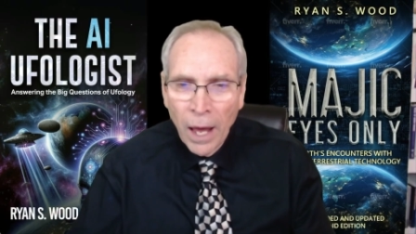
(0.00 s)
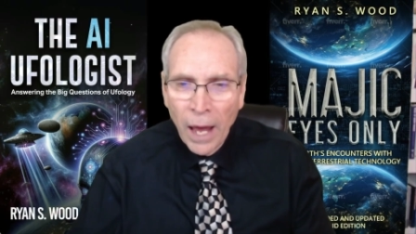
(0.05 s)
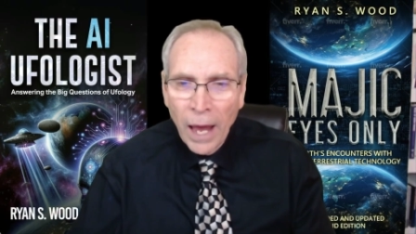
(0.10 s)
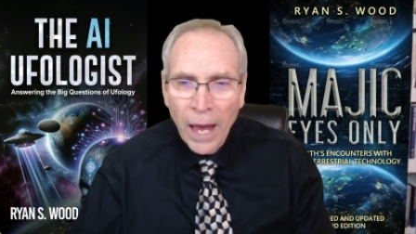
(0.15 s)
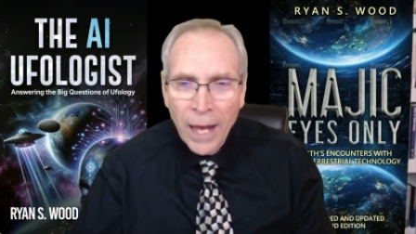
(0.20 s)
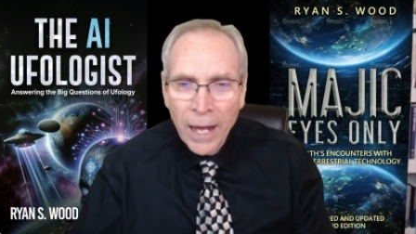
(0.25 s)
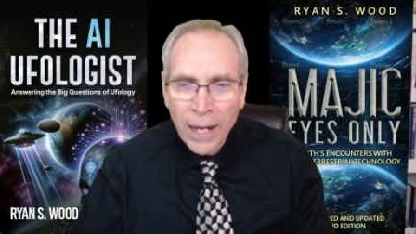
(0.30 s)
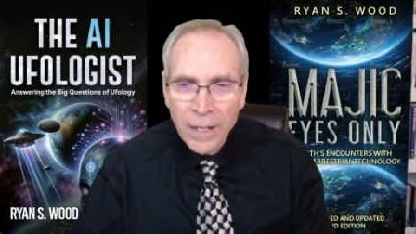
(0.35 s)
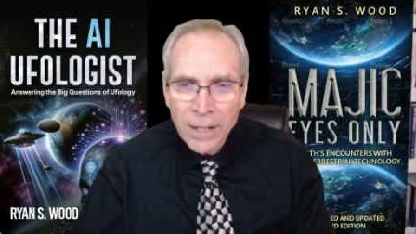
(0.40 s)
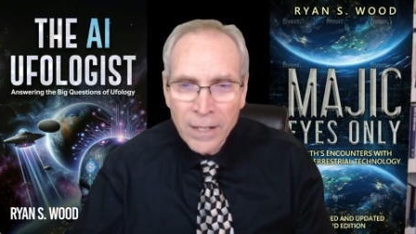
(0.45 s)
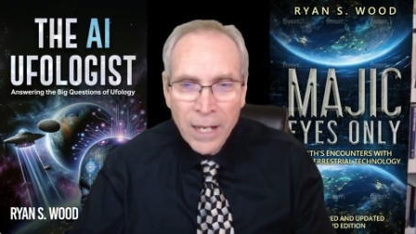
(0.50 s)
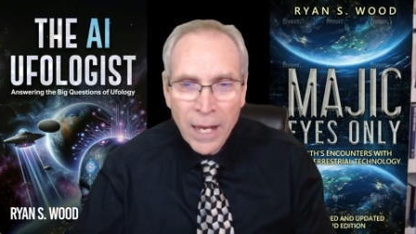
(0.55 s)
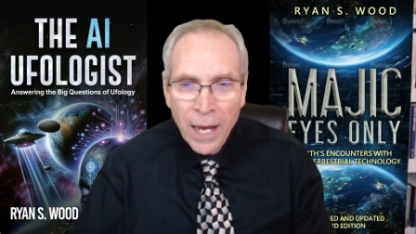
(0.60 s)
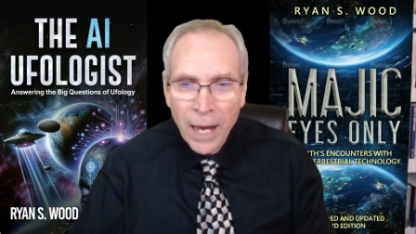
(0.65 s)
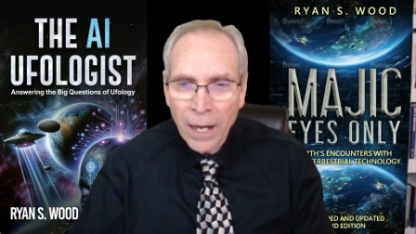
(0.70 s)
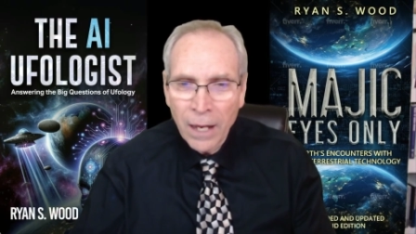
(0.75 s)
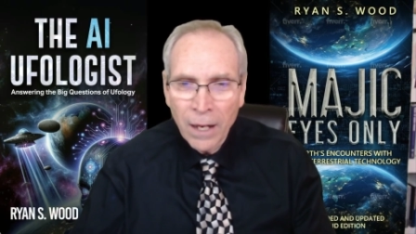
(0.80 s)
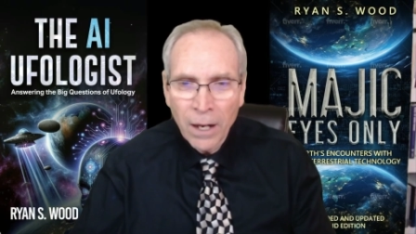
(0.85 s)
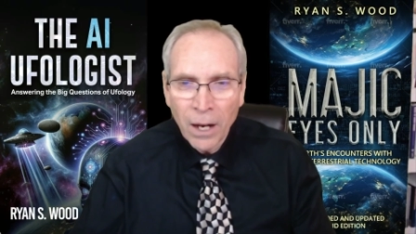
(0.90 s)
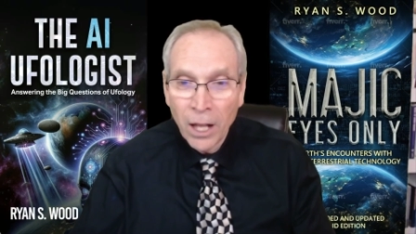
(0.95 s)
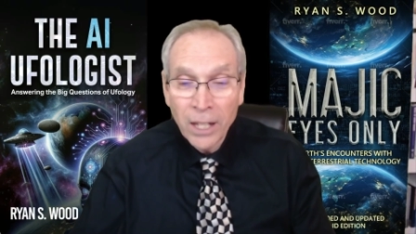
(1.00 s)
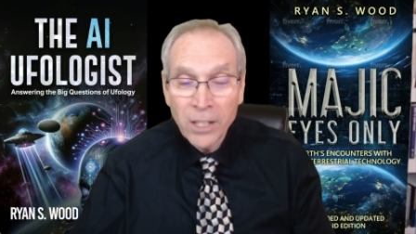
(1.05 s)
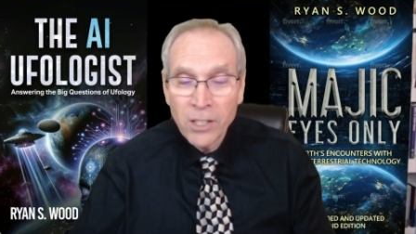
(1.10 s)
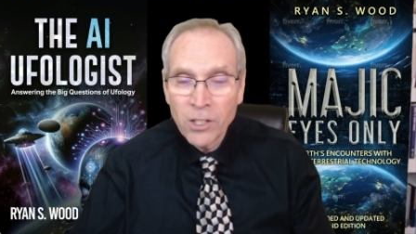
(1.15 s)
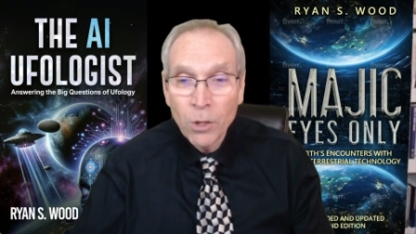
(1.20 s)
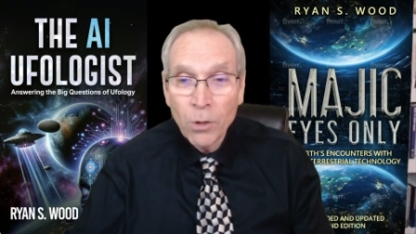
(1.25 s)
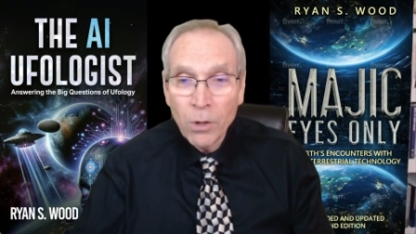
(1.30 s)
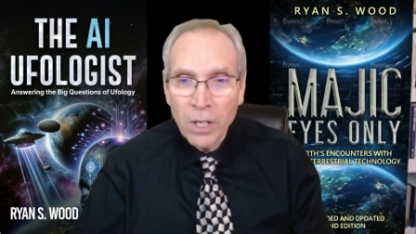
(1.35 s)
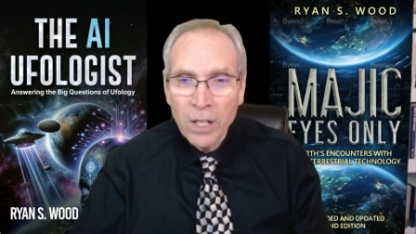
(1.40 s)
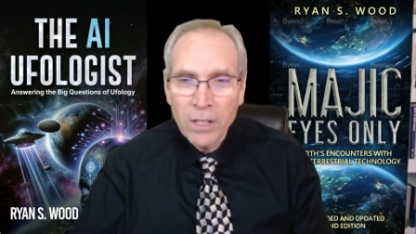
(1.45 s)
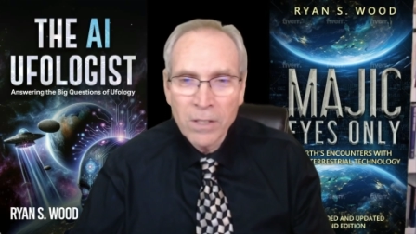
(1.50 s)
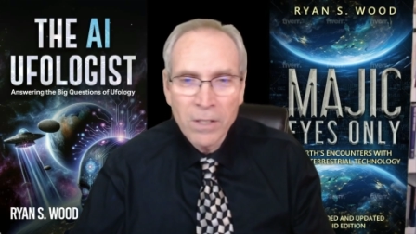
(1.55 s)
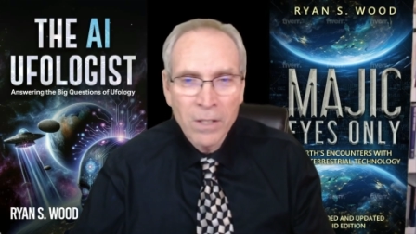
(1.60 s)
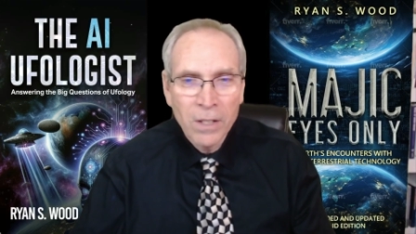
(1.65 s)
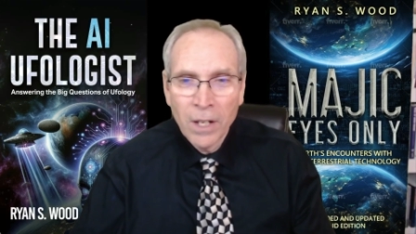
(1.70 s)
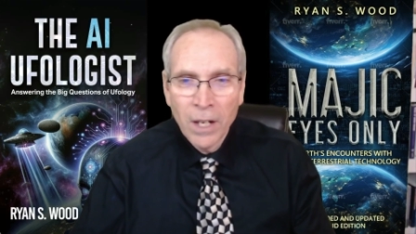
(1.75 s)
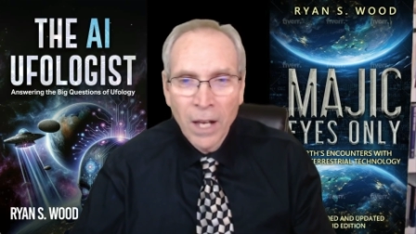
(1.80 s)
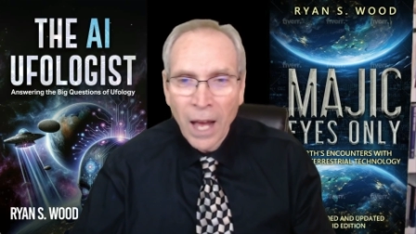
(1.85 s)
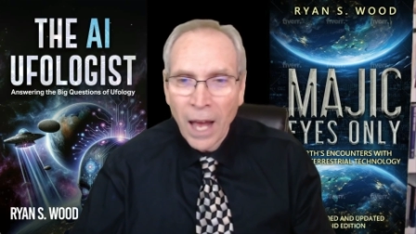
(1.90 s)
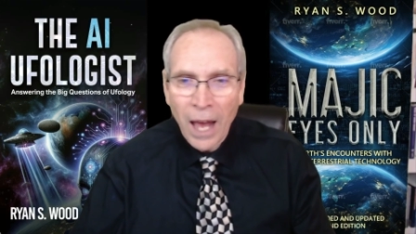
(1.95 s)
and say, "Let's do this,"
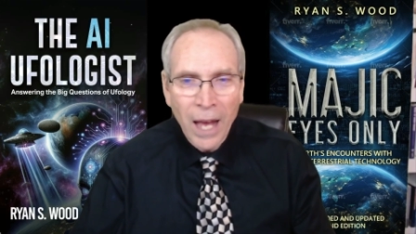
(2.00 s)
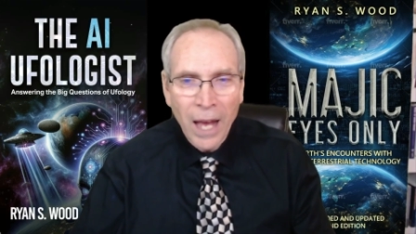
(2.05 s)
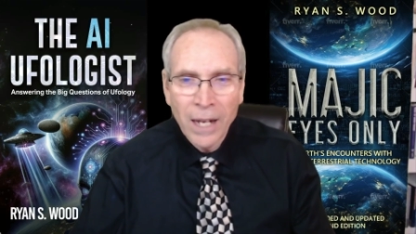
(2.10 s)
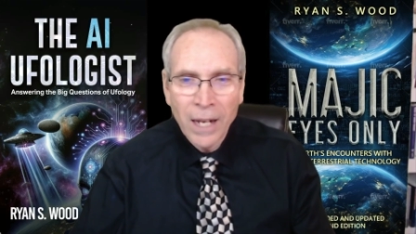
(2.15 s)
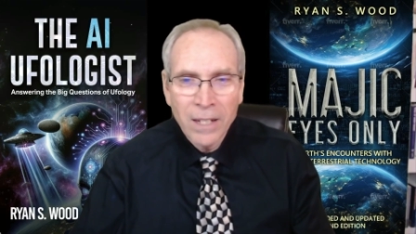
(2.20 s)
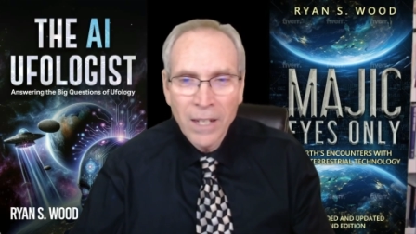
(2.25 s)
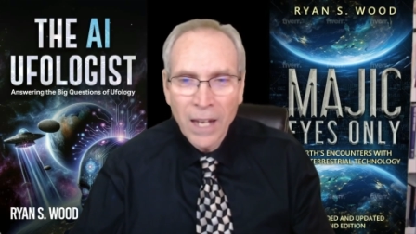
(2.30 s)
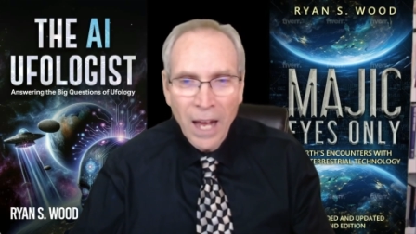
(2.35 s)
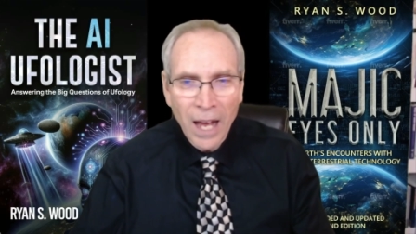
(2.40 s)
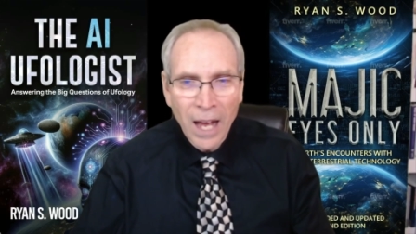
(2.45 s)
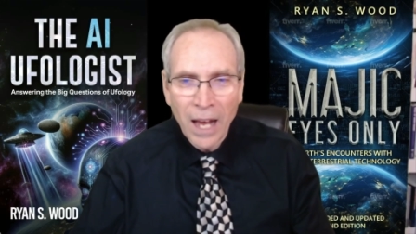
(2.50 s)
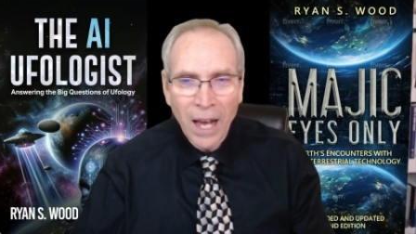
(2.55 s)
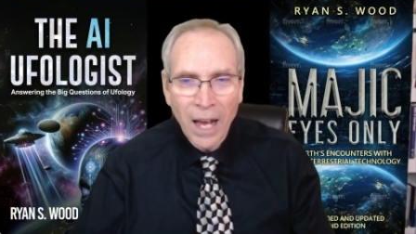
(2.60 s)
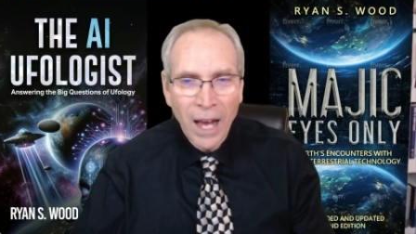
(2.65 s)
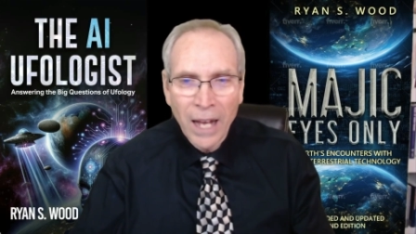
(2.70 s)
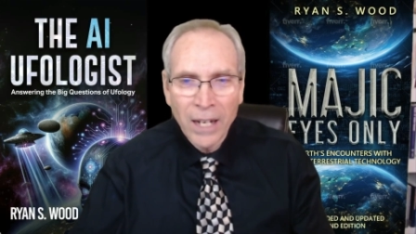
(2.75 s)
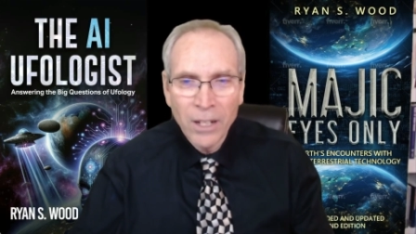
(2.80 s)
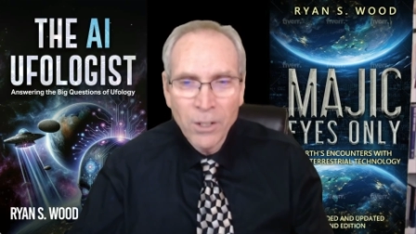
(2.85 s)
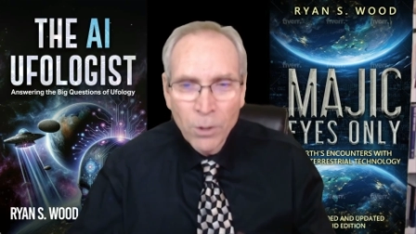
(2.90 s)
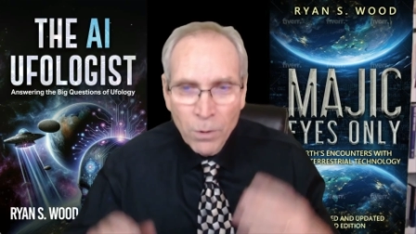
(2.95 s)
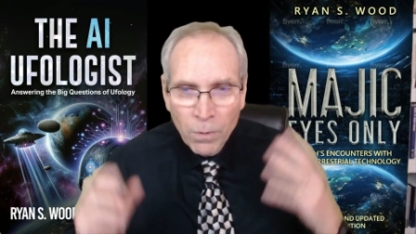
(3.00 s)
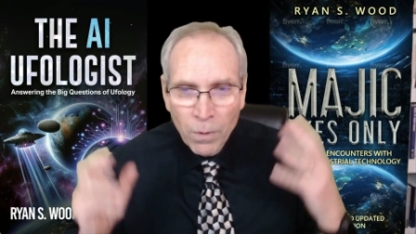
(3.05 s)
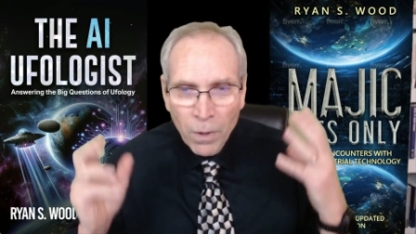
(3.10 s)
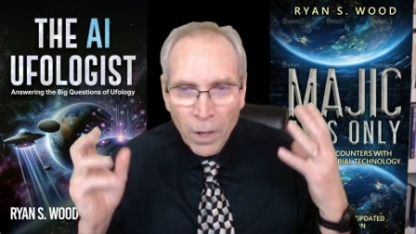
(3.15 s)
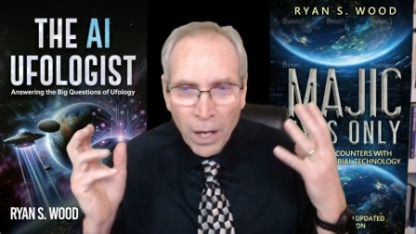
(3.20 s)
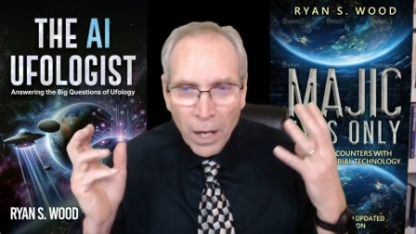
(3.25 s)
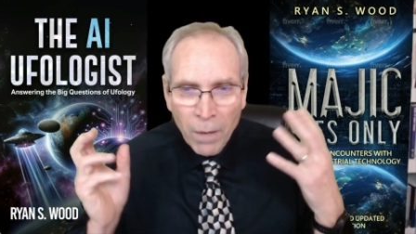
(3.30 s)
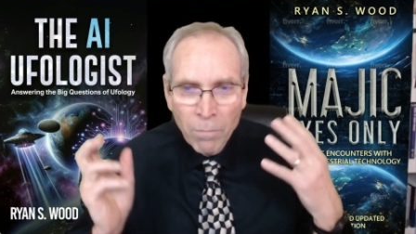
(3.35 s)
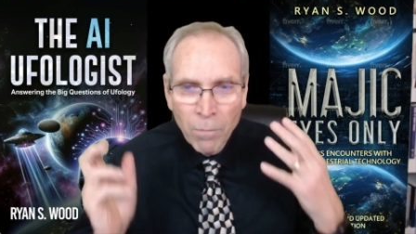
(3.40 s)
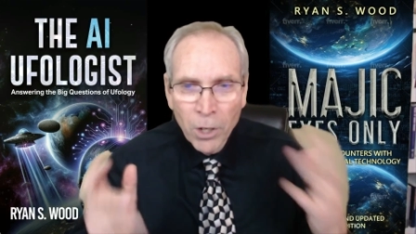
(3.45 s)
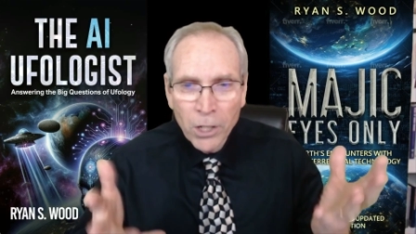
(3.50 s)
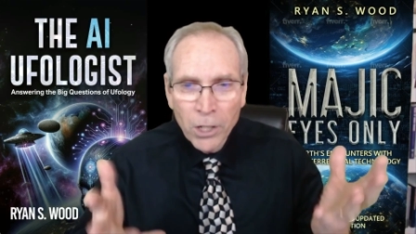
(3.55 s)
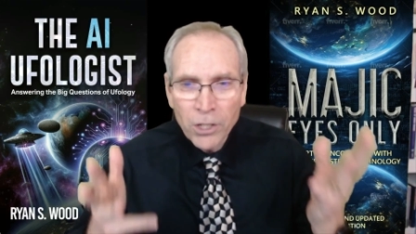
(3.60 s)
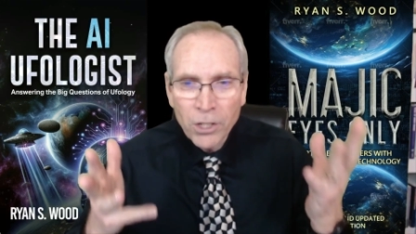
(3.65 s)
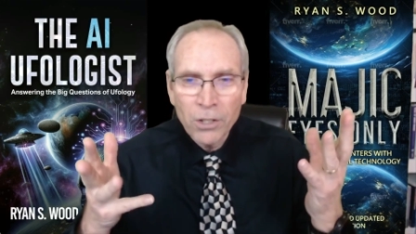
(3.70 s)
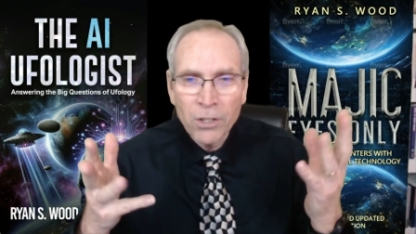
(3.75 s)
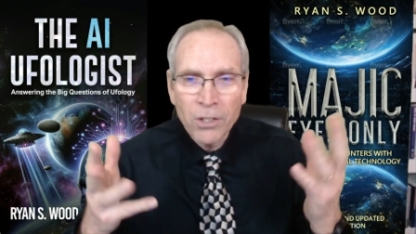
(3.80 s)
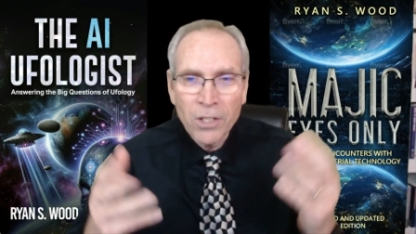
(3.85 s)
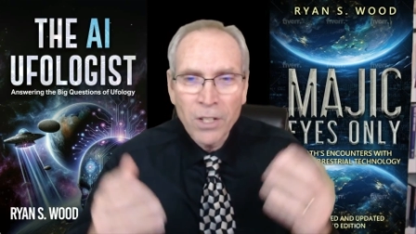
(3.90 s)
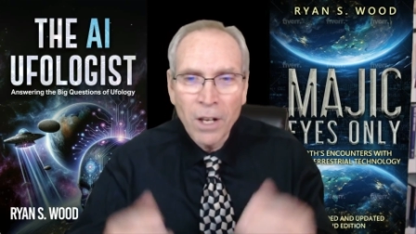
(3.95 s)
and you immerse
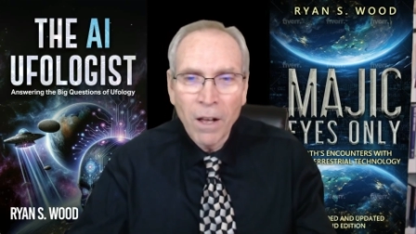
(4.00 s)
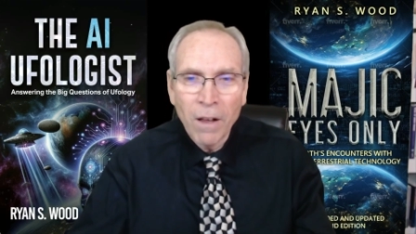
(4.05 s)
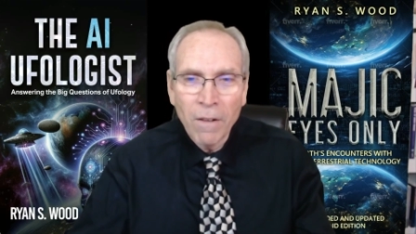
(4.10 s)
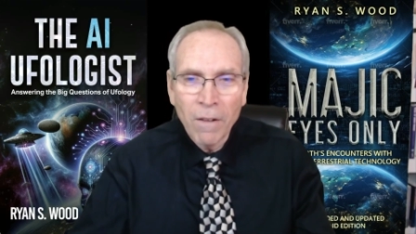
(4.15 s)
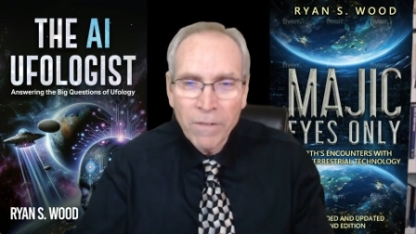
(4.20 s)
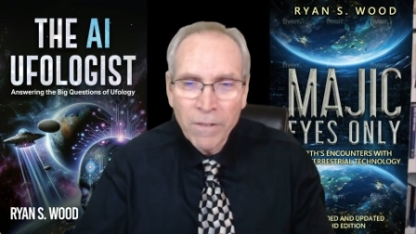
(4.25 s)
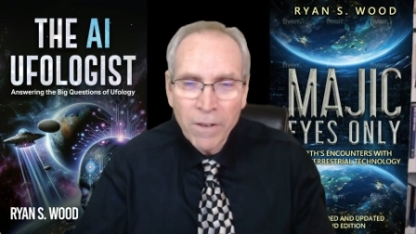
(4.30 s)
yourself,